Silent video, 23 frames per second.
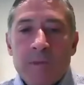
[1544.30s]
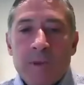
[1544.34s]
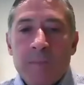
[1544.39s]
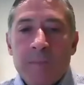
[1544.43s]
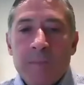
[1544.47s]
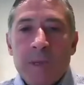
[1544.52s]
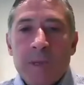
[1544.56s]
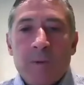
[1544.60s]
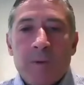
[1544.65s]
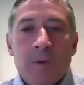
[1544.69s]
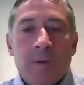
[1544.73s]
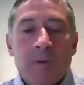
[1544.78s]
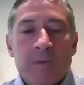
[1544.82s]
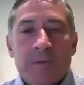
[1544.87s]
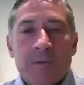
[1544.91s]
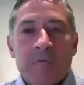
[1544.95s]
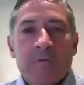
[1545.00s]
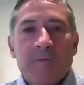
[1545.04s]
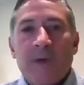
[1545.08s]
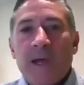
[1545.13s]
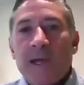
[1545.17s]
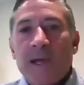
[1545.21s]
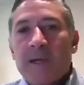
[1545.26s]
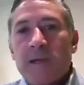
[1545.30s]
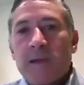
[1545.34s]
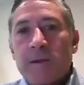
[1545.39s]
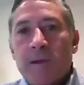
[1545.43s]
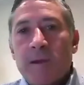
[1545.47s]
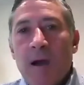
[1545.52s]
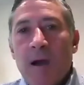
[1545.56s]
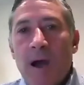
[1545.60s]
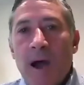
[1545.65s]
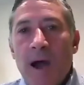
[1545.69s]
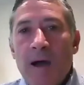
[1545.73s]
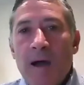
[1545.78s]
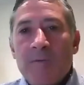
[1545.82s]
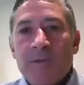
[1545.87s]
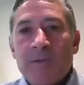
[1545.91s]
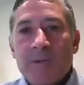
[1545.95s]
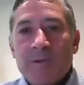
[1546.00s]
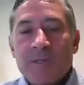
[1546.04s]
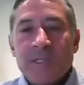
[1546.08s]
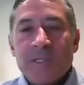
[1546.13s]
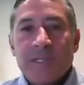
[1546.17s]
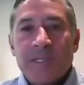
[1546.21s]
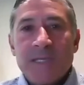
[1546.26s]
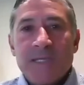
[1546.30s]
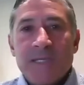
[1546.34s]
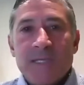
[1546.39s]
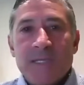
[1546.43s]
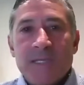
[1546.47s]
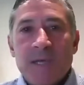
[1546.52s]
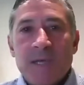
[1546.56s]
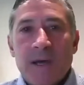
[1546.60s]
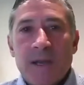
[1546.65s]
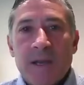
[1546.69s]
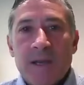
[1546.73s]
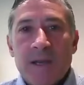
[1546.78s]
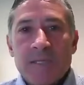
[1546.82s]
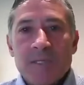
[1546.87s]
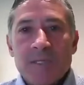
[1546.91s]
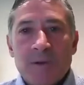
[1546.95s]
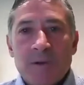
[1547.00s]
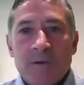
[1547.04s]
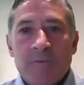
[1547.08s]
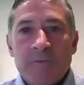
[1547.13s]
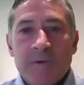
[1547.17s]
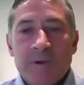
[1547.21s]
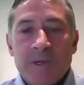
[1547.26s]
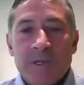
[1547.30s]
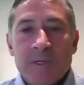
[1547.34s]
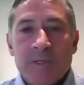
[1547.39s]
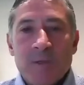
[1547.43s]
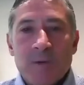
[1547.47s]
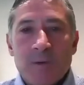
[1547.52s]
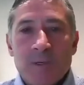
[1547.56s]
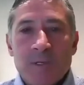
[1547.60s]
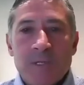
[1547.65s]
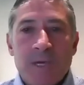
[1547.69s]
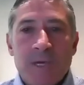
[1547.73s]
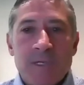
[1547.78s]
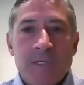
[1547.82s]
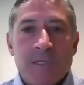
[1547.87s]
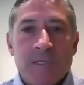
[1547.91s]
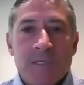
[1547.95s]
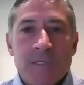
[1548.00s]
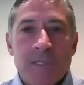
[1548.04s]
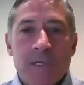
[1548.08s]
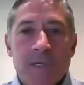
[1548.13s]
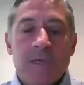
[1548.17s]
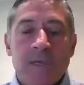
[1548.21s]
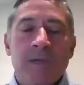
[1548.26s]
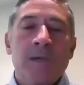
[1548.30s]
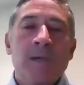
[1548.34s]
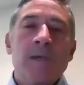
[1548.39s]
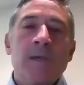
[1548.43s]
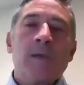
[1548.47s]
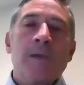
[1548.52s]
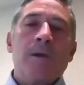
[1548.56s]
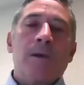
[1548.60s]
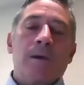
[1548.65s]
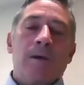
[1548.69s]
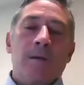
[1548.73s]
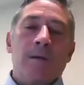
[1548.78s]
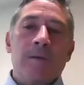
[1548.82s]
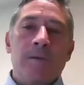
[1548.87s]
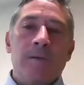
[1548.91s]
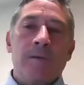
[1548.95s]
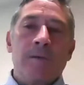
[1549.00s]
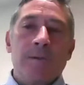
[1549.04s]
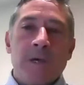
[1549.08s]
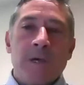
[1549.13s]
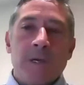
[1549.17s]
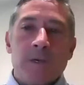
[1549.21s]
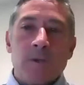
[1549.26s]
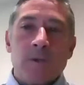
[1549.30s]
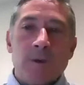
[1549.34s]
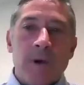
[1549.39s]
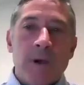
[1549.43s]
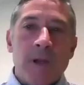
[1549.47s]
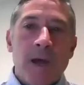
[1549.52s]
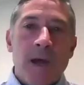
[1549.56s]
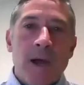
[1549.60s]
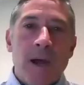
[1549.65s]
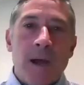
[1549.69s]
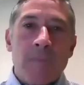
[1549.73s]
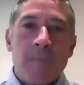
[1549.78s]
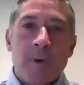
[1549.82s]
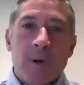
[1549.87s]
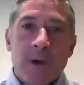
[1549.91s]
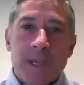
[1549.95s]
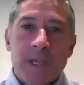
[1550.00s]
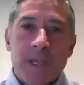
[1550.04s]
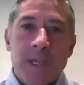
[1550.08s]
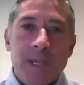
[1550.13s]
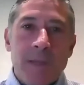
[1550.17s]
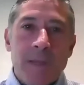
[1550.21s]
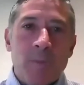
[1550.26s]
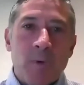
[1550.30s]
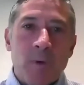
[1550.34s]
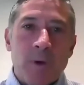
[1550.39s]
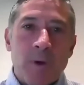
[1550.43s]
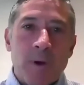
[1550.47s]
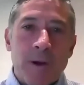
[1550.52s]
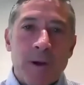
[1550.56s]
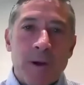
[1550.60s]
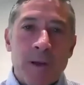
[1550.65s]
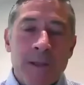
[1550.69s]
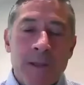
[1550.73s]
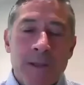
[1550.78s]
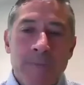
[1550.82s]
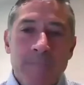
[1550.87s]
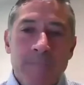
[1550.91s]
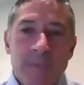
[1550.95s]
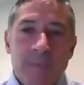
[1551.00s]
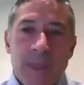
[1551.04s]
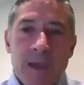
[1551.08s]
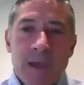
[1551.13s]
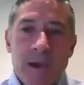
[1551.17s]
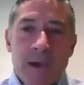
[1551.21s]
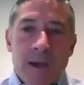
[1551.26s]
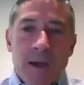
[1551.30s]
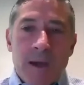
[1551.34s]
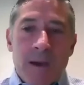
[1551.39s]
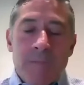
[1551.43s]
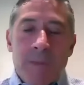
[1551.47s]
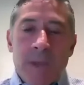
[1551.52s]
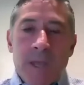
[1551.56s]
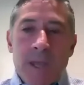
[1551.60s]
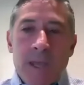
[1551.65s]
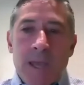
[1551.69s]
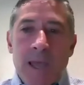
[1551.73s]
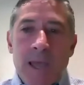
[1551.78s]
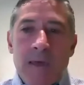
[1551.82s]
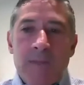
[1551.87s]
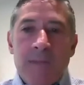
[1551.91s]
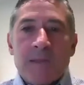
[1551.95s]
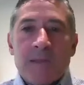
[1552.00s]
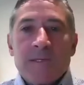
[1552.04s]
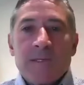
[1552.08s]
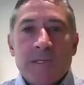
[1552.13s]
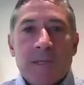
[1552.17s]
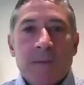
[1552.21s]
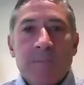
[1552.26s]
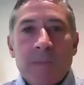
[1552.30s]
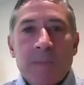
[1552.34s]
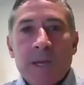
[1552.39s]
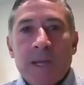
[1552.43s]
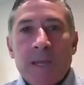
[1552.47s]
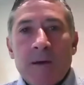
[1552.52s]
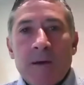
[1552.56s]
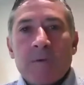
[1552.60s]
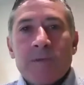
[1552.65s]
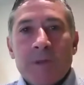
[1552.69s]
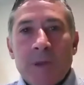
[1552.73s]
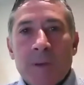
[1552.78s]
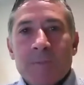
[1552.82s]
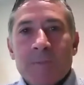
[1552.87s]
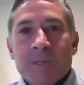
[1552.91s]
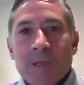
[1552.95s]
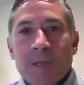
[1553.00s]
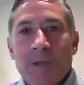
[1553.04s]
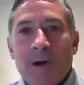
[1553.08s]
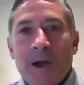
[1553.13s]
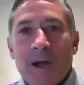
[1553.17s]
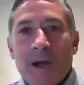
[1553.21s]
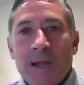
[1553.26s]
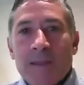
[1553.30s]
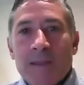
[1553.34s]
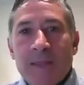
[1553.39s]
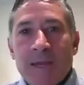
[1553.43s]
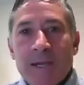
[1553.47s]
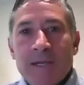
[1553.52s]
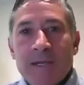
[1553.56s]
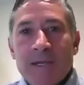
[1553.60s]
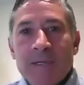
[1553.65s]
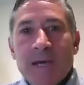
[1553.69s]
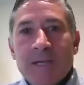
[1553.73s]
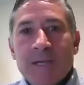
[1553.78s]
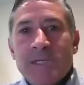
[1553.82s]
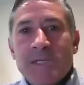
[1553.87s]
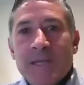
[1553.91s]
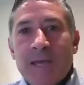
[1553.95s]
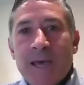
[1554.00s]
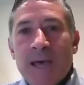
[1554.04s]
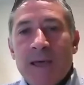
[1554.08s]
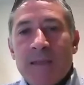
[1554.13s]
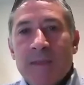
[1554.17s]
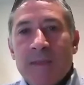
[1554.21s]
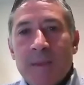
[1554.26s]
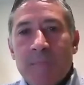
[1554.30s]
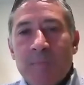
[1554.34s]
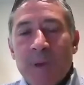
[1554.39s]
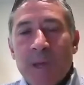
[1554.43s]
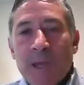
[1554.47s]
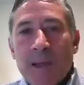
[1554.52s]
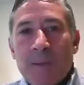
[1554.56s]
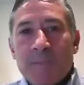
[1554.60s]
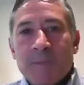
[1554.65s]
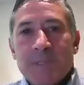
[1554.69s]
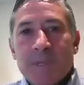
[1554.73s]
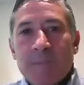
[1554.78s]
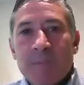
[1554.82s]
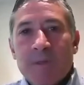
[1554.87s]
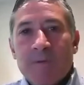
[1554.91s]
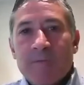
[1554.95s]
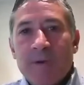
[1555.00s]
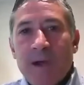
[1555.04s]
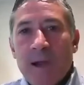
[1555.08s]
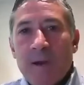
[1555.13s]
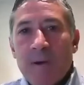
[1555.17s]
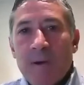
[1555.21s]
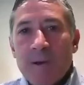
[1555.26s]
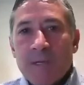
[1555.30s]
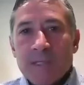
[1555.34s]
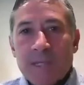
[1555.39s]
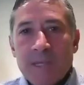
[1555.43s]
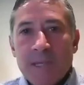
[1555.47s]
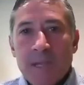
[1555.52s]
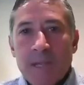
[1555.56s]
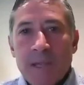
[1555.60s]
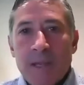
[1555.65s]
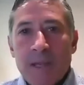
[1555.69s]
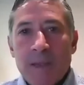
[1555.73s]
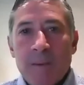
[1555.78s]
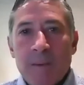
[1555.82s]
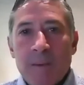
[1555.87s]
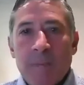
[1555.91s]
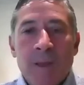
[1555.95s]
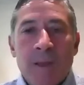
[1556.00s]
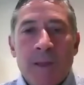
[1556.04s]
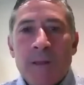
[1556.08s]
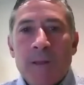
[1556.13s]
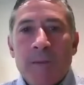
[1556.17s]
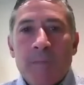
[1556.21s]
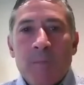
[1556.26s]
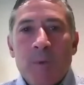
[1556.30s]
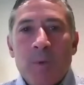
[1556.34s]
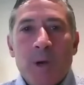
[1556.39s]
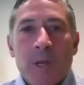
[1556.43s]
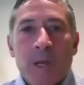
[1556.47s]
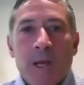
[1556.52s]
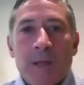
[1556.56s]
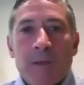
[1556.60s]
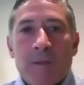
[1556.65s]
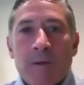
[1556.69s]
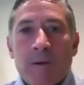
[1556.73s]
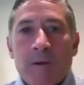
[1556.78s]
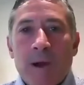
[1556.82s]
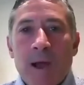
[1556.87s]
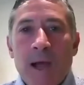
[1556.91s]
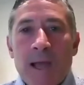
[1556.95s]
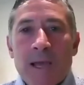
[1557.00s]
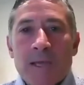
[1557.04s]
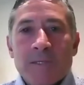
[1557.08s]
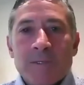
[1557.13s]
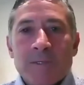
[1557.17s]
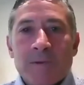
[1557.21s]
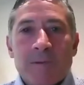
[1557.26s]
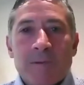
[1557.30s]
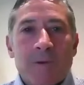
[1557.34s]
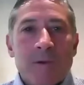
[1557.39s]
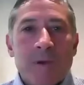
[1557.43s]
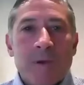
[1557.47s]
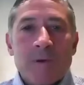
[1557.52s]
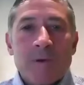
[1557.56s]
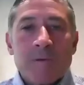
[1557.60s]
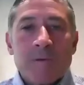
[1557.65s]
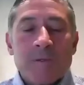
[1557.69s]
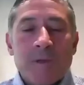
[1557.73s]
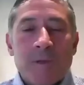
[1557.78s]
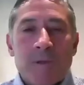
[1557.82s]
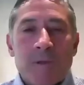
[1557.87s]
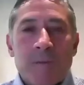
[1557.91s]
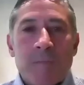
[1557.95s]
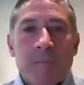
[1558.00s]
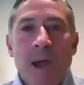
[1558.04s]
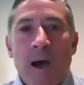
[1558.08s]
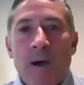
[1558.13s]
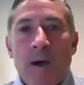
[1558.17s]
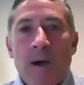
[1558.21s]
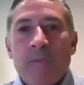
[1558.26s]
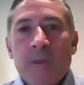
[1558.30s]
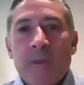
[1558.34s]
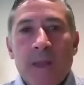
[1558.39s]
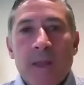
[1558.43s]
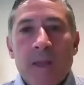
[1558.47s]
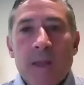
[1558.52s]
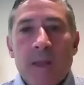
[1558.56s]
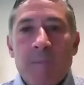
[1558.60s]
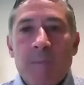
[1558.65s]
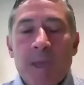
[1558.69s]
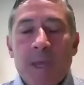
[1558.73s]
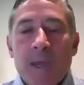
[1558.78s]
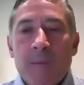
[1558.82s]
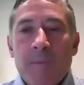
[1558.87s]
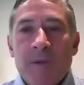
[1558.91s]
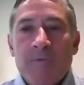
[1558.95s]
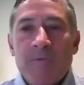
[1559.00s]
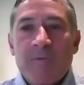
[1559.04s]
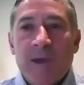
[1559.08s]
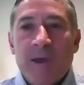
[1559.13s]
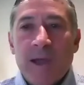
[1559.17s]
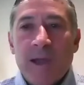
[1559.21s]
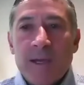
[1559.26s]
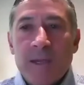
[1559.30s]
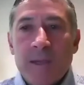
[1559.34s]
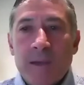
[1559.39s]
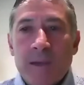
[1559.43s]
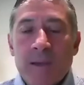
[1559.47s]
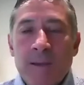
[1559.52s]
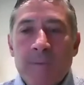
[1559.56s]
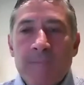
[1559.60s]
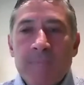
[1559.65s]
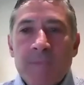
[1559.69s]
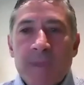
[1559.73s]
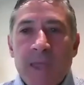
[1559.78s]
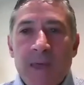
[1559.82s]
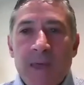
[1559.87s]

somebody who's infected coughs or sneezes on a surface or touches a doorknob or a keyboard, and then somebody else comes along and they touch that and they pick up some of the virus and then they put it in their eyes or their nose or their mouth and then they become infected.